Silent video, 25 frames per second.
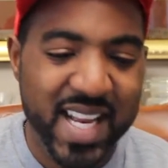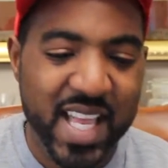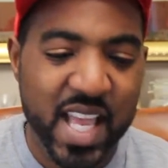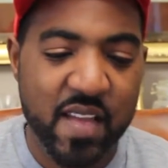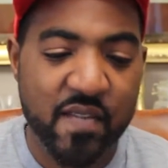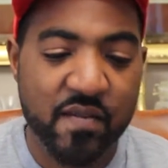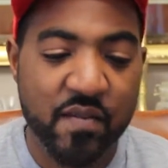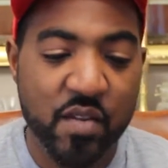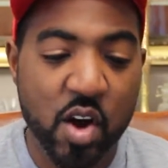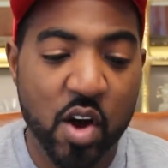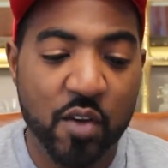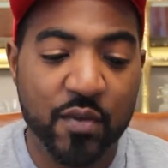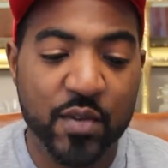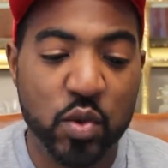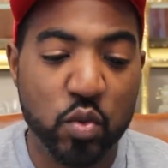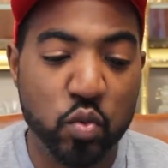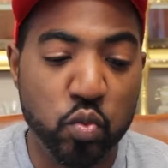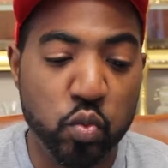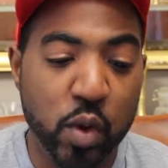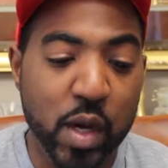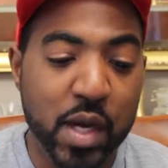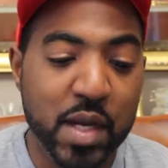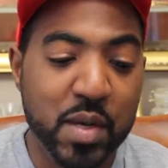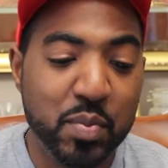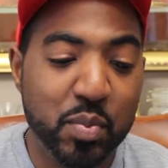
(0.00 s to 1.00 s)
involving
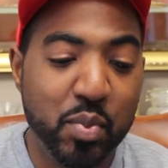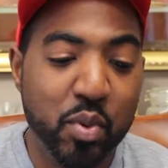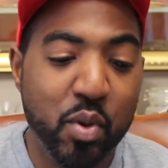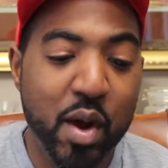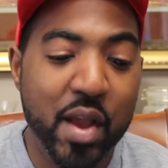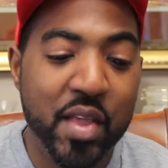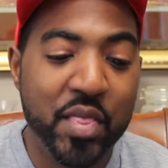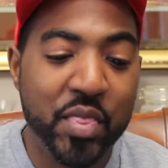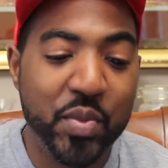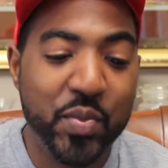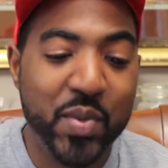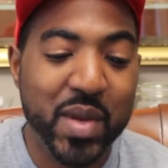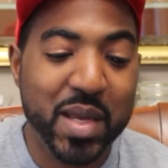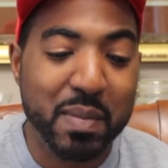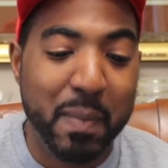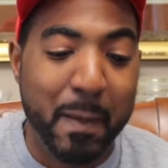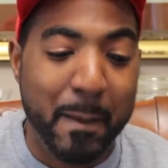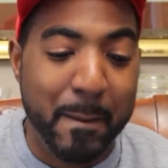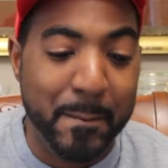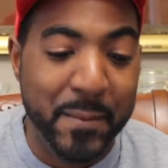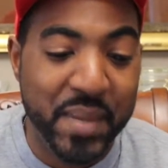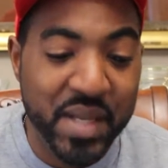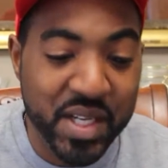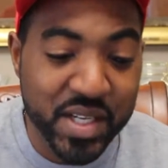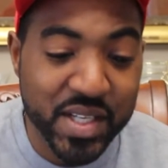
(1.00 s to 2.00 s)

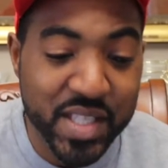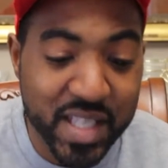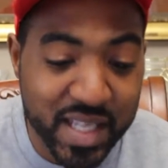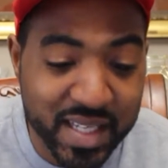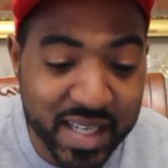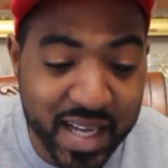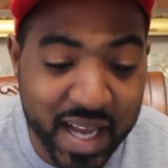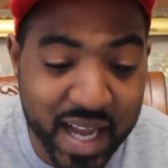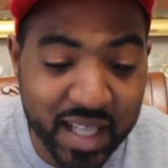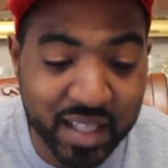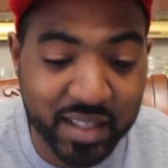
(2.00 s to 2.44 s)
$1.3 billion